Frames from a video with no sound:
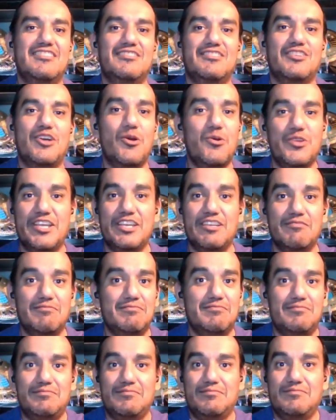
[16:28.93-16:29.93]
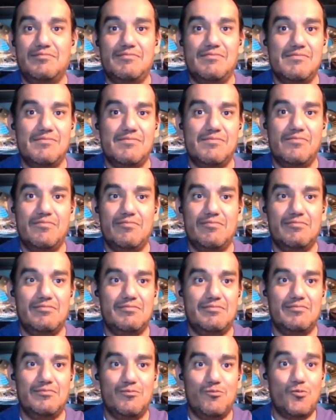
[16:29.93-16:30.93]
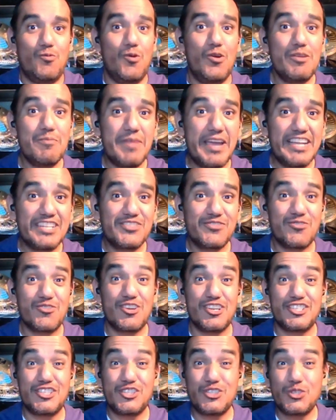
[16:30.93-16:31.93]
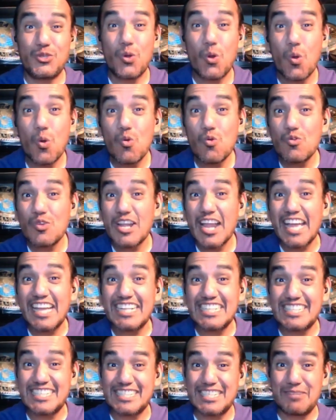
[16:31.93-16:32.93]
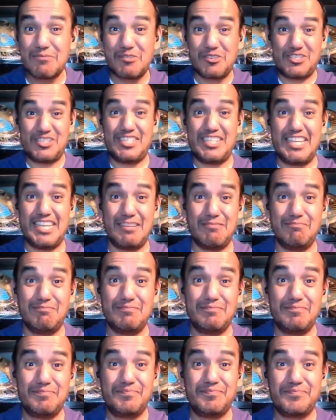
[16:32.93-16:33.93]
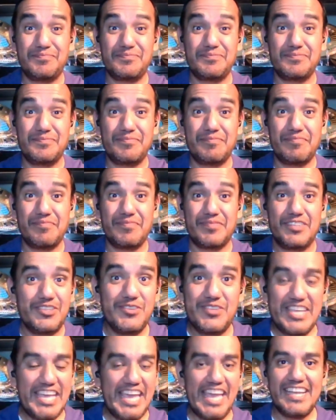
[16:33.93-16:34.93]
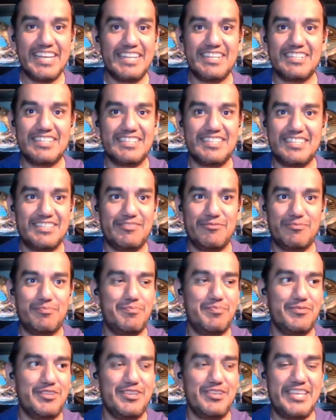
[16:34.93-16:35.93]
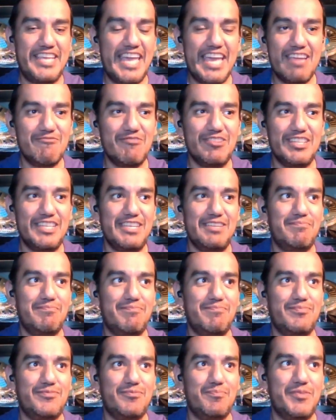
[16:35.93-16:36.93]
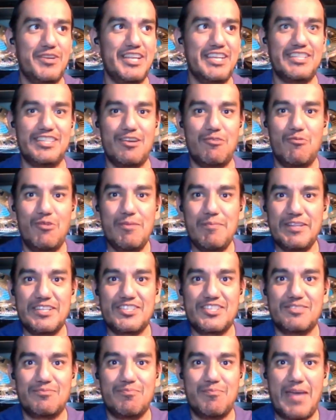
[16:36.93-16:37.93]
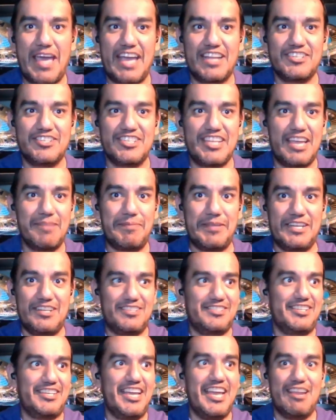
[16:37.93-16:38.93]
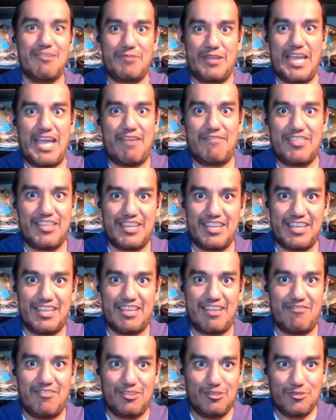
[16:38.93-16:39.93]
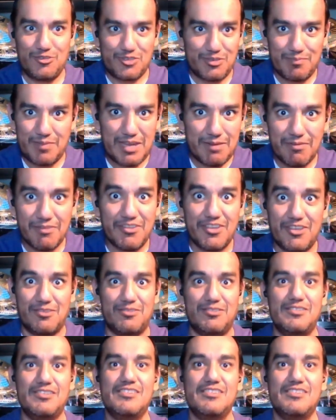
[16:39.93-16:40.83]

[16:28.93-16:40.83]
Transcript: Cody. One match for a 2-night SummerSlam. You can't really predict a women's match yet because again we have the Evolution pay-per-view.